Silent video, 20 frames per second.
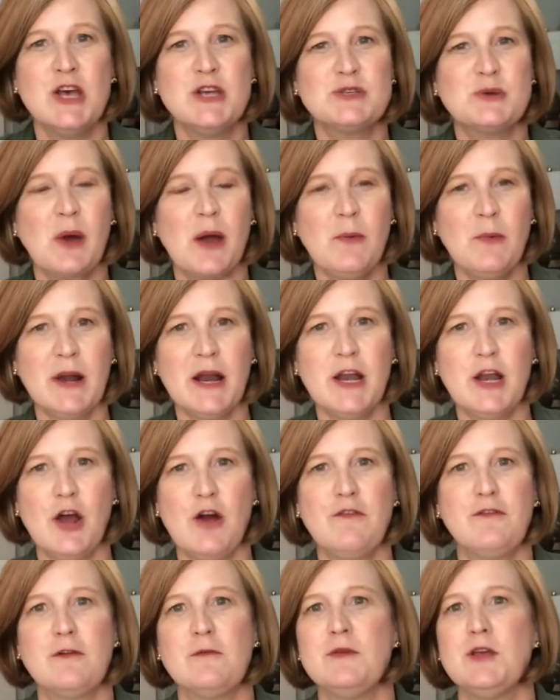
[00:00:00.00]
So I wanna
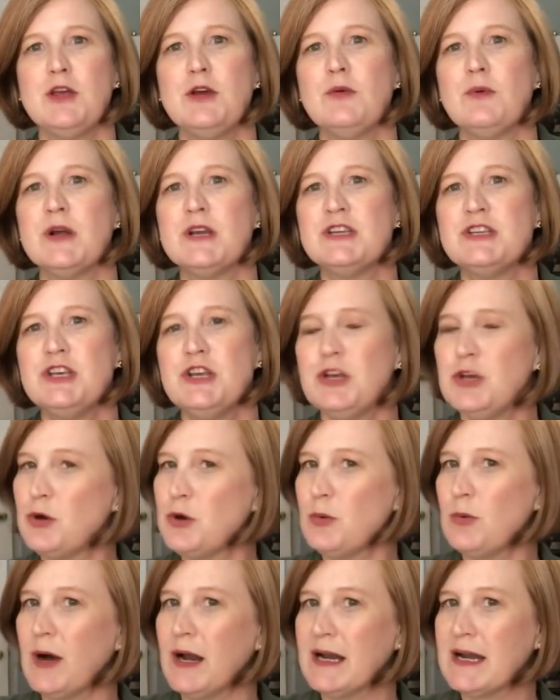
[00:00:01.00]
know from you, do
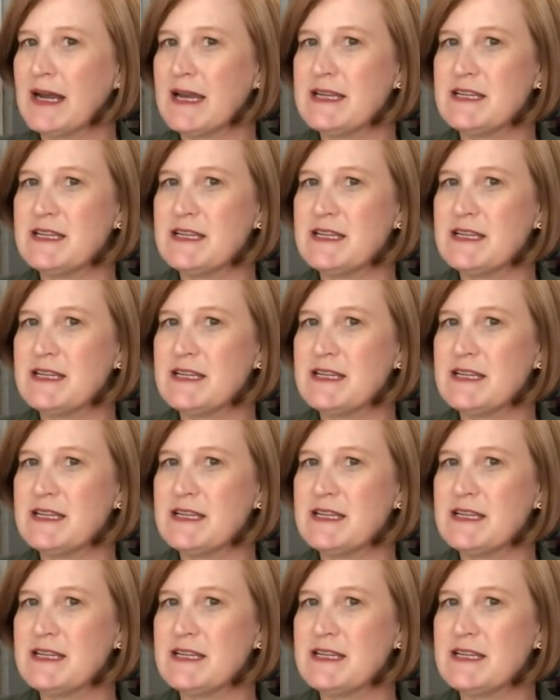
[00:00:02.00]
you wanna